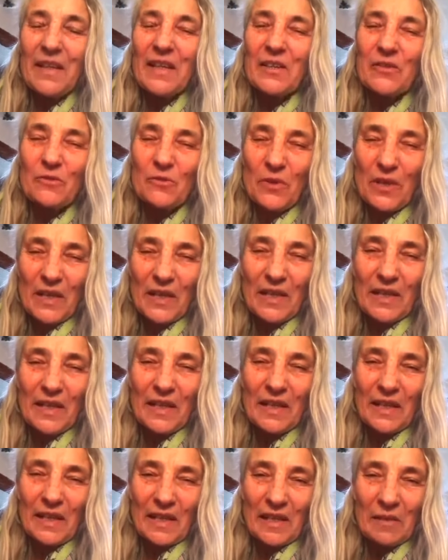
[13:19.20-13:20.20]
is
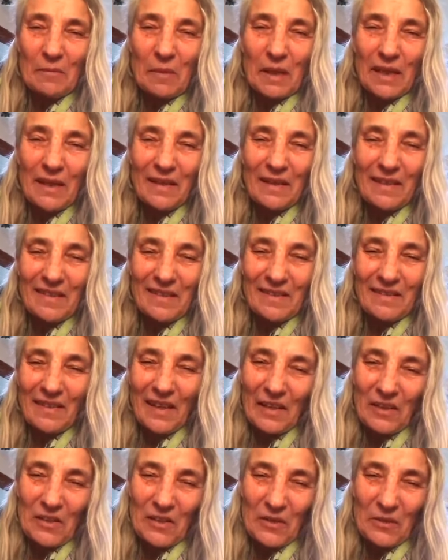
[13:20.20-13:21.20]
really in me.
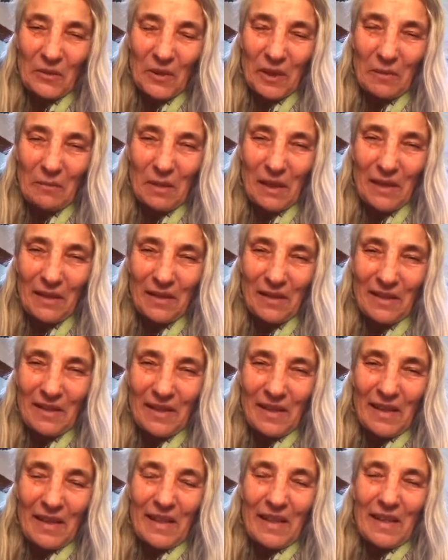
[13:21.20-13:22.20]
Thank you, Amy.
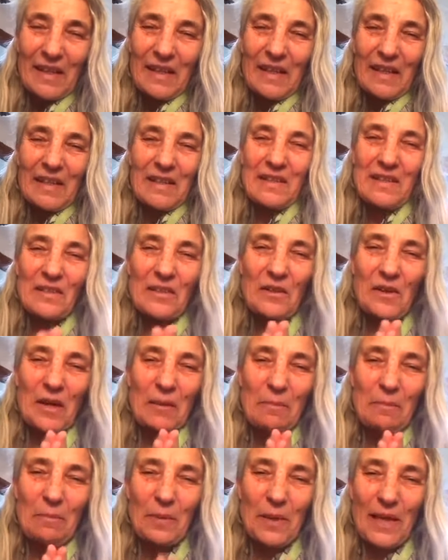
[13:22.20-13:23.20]
So
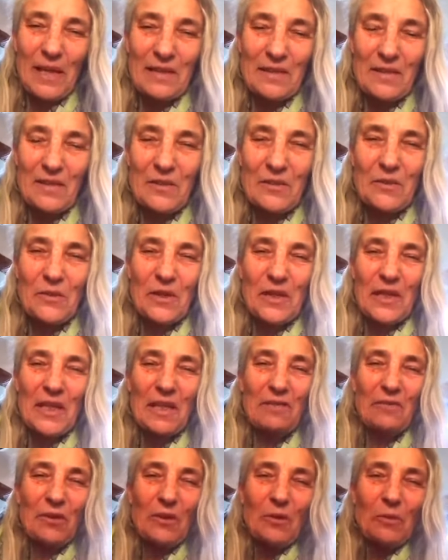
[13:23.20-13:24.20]
I bless you. I
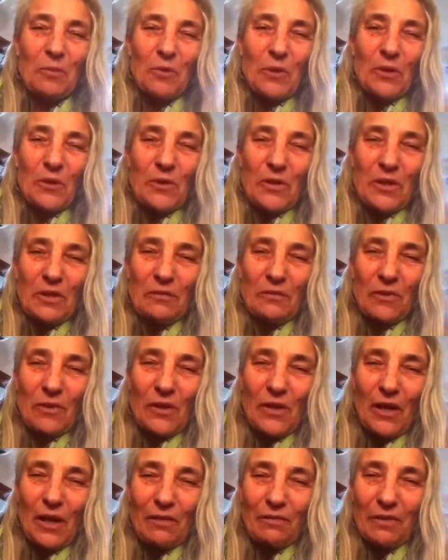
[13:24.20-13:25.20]
give you a
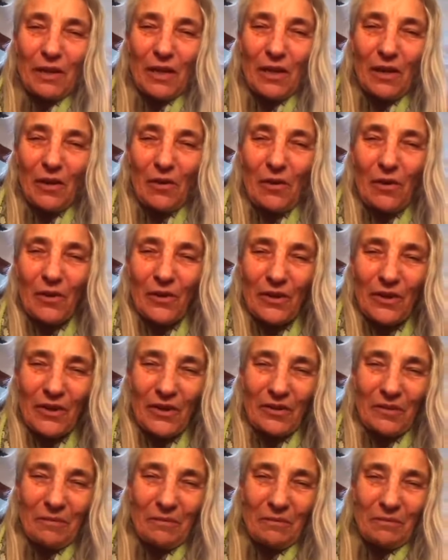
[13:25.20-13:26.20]
beautiful, loving hug.
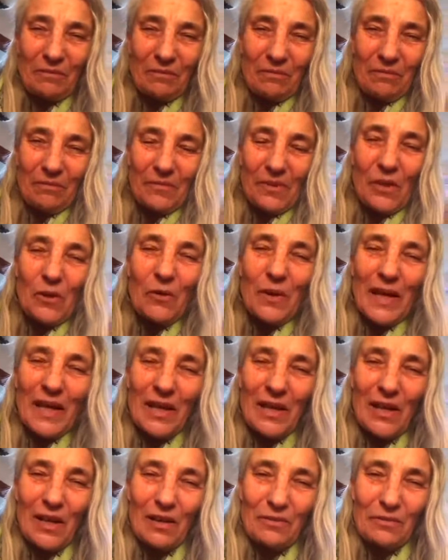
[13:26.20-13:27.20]
No, I
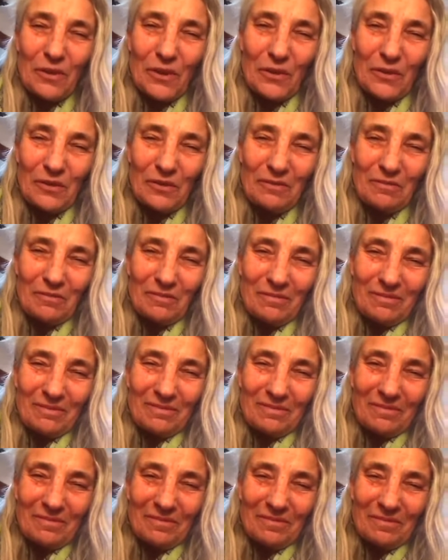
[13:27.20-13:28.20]
love you.
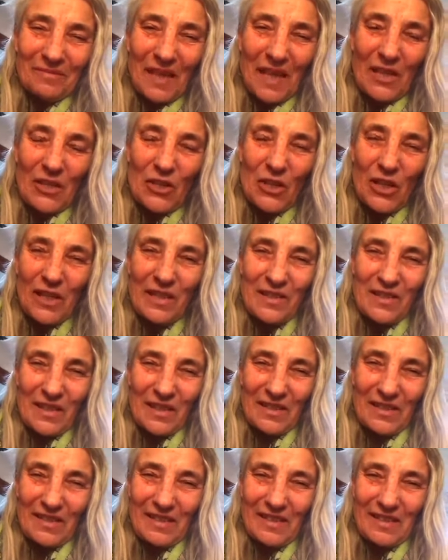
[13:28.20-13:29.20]
And
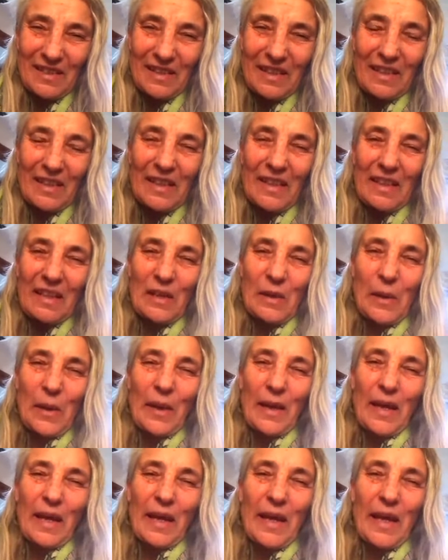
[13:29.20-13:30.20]
Jackson.
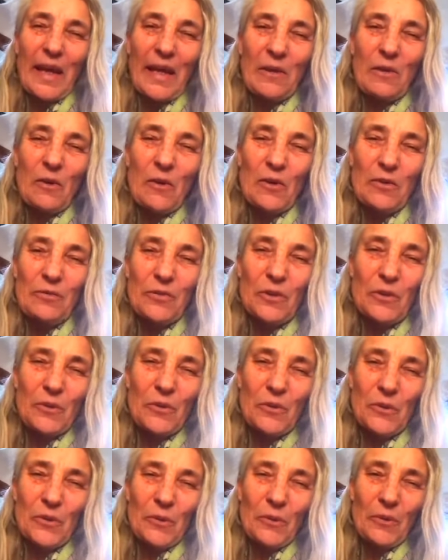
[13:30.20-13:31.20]
And all of
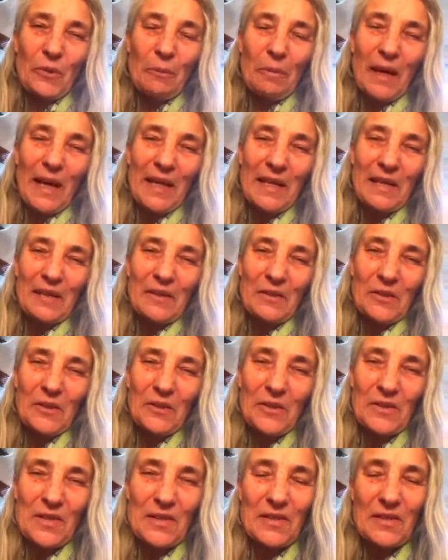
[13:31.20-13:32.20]
you on planet
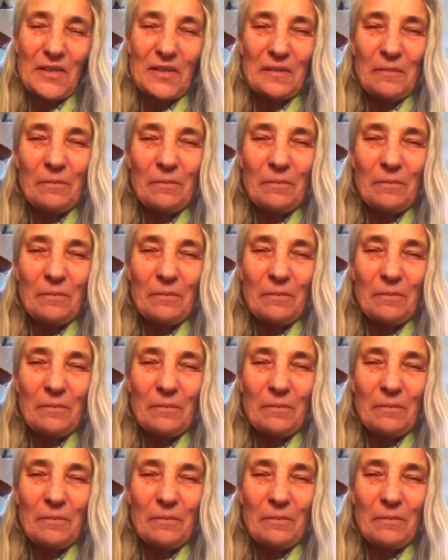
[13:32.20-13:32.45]
Earth,